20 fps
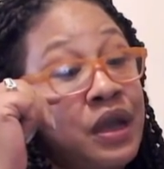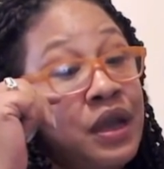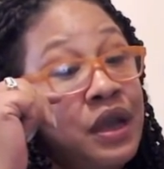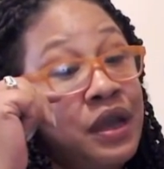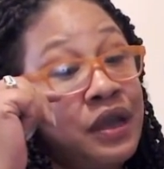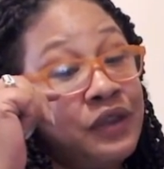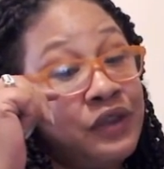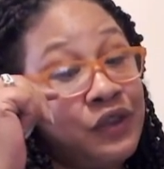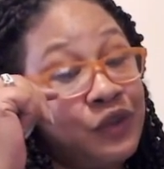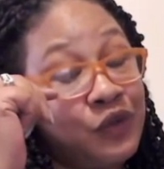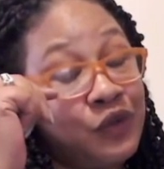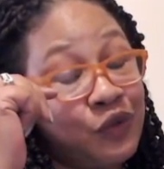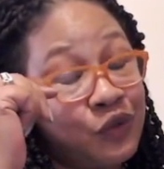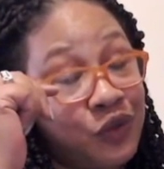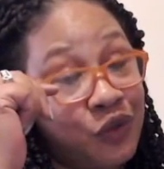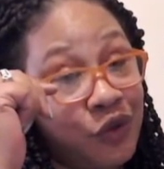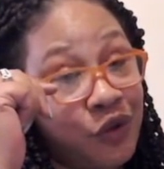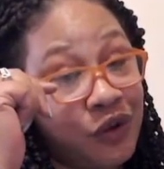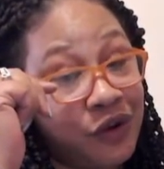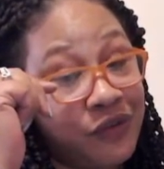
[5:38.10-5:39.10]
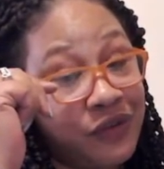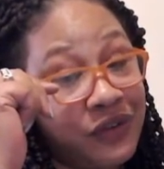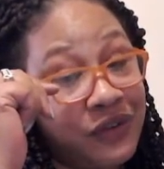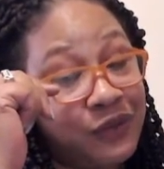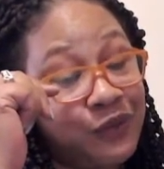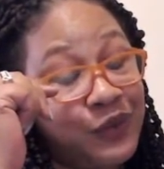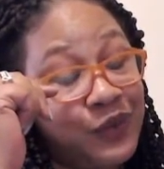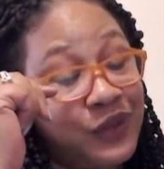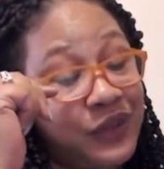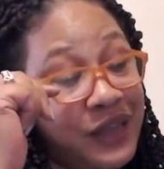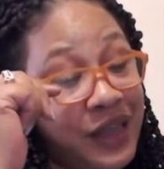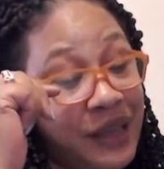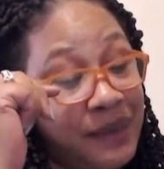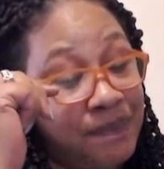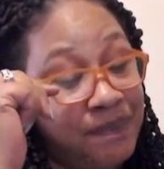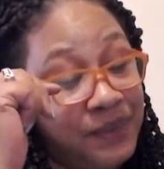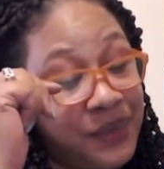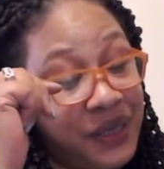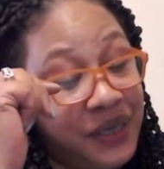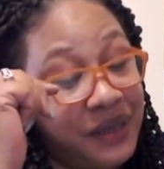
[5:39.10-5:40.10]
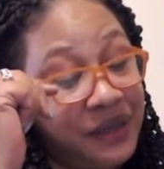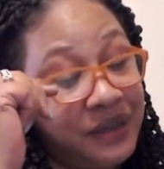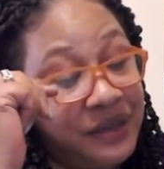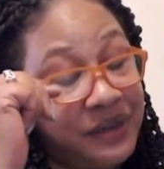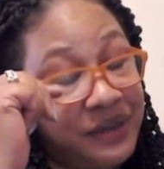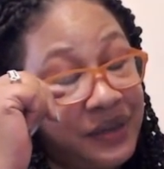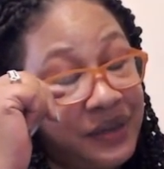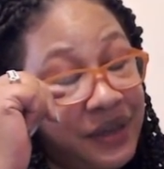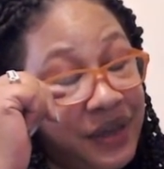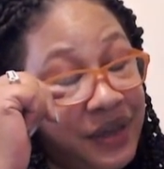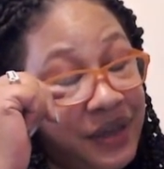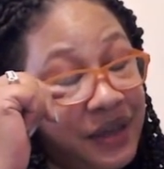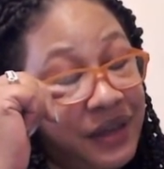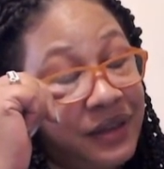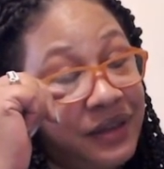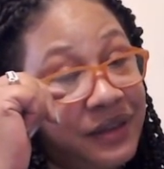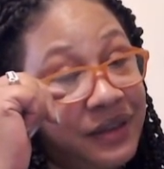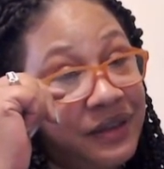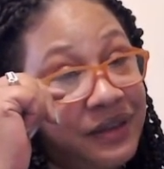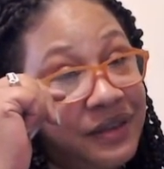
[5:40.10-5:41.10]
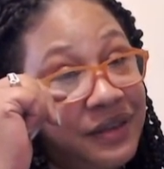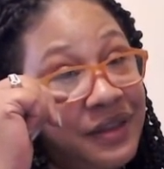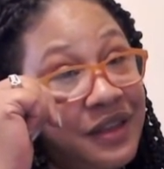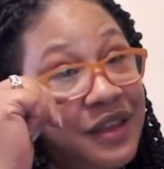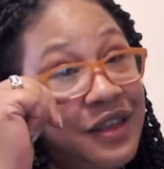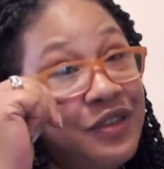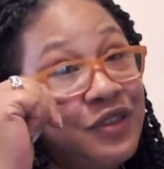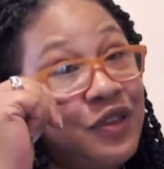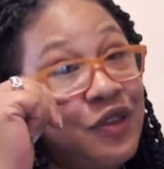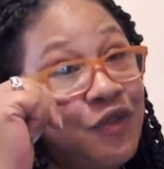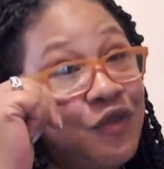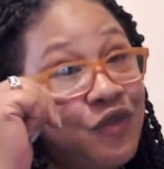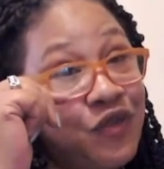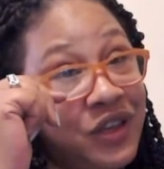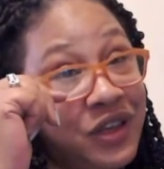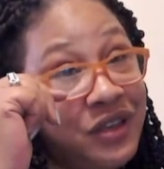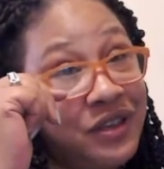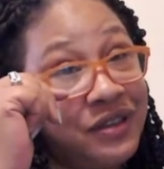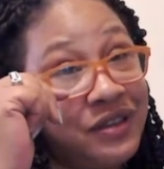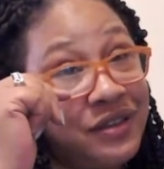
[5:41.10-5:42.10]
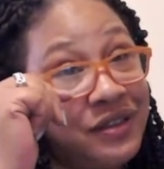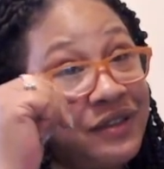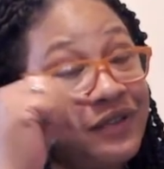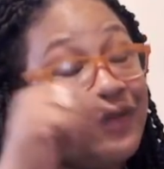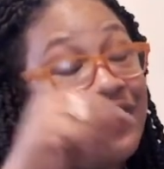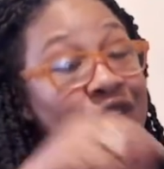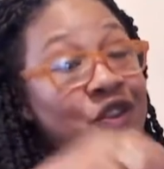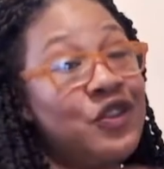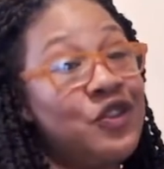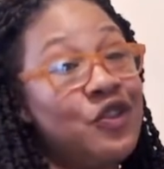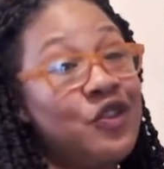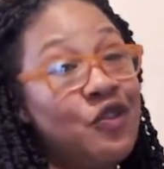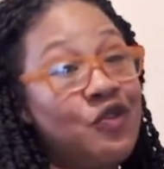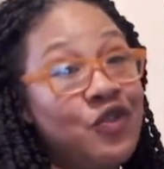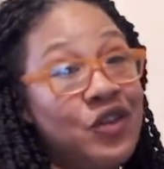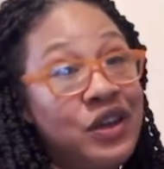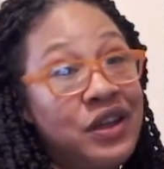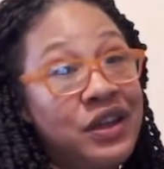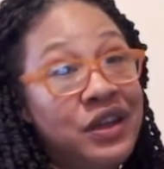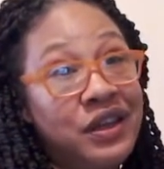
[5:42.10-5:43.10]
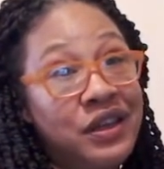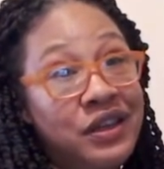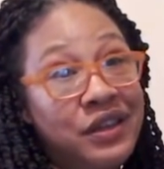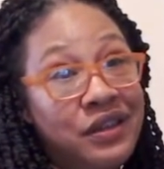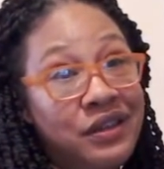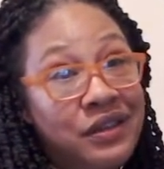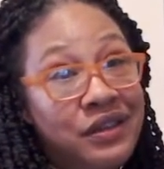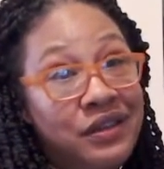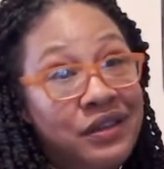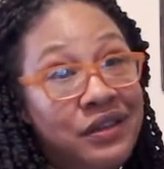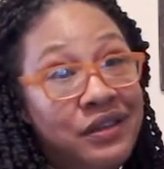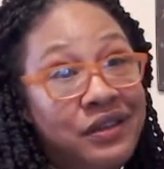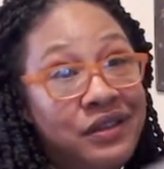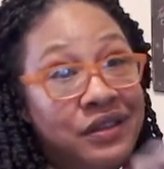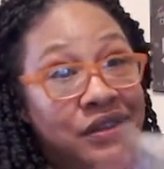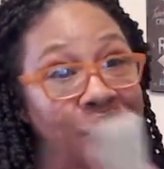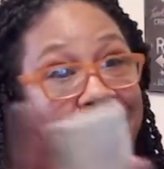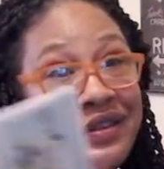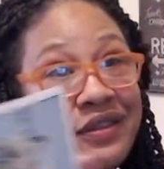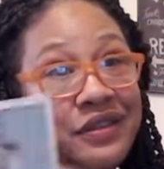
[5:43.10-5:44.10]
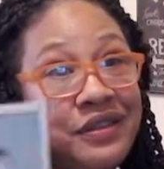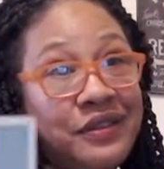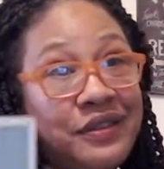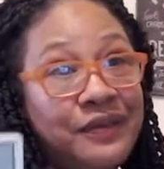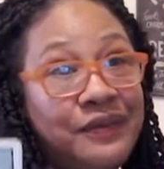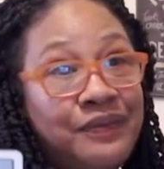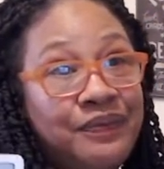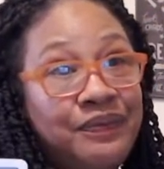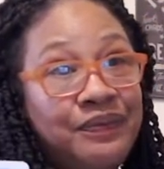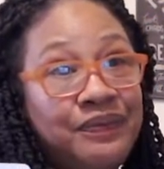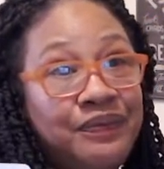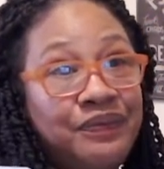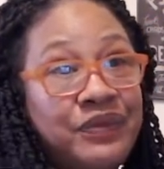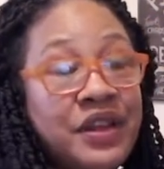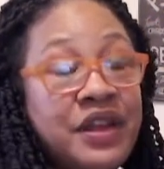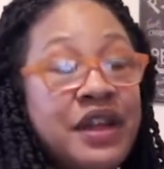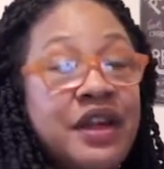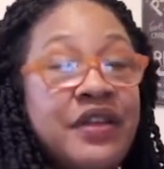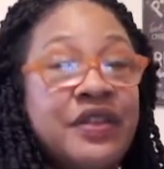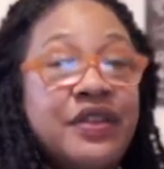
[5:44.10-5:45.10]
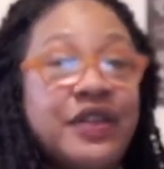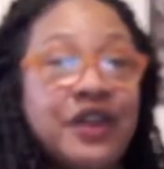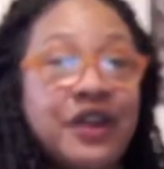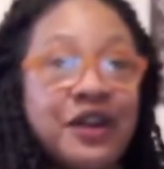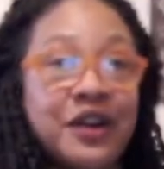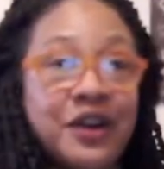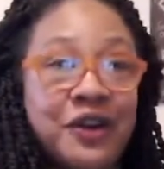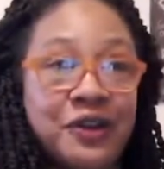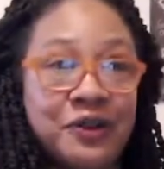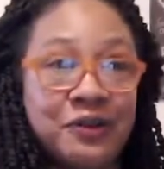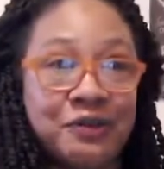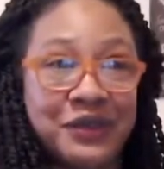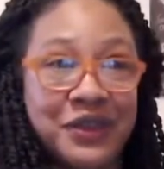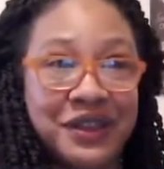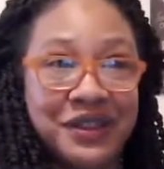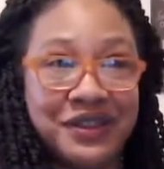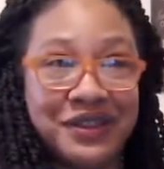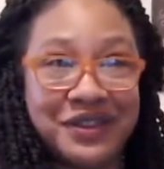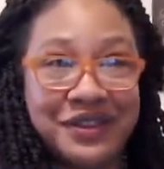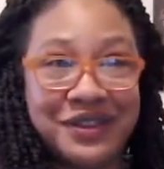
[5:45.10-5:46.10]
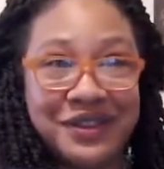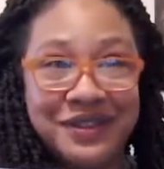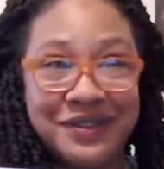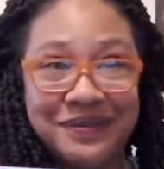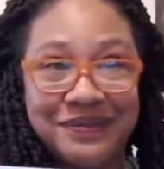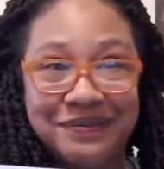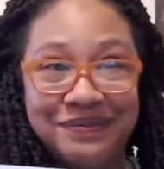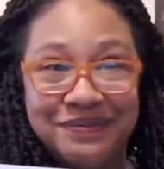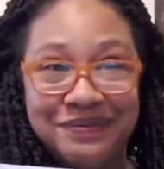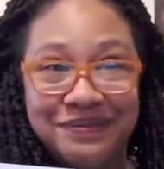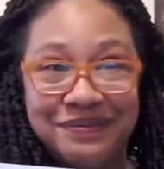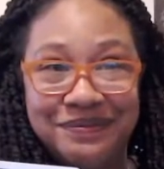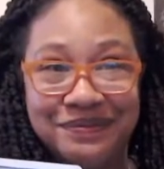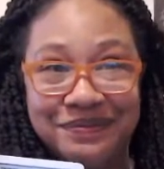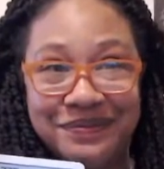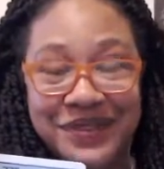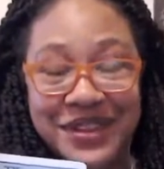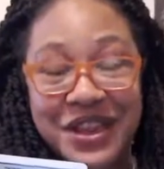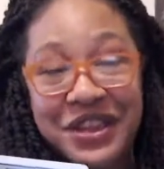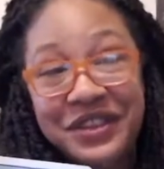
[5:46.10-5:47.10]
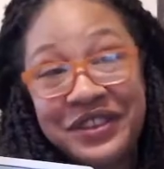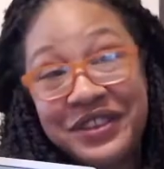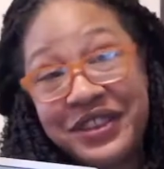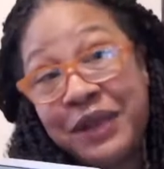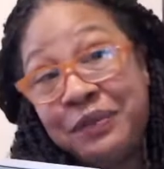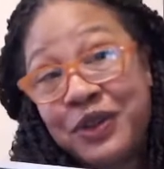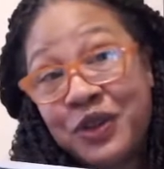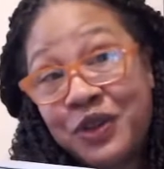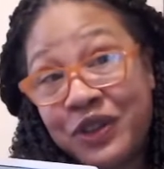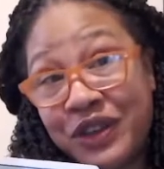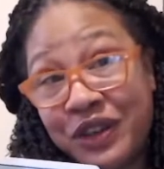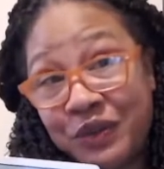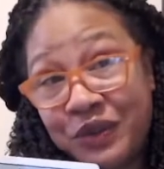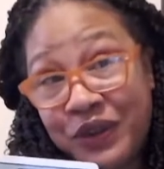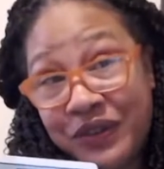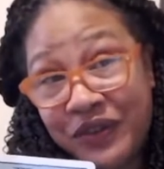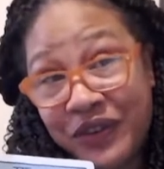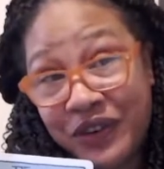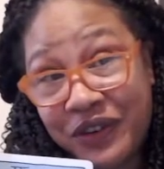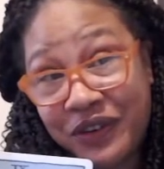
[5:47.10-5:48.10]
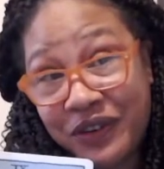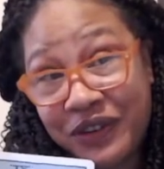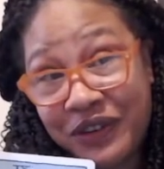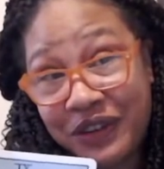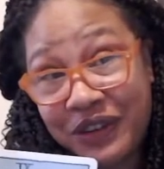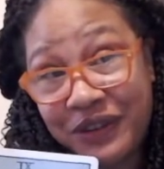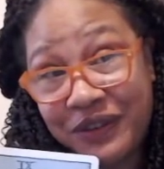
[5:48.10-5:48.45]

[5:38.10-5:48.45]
So Taurus, with that being said, the reason for your reading is the Hermit. Some of you are doing with a Virgo.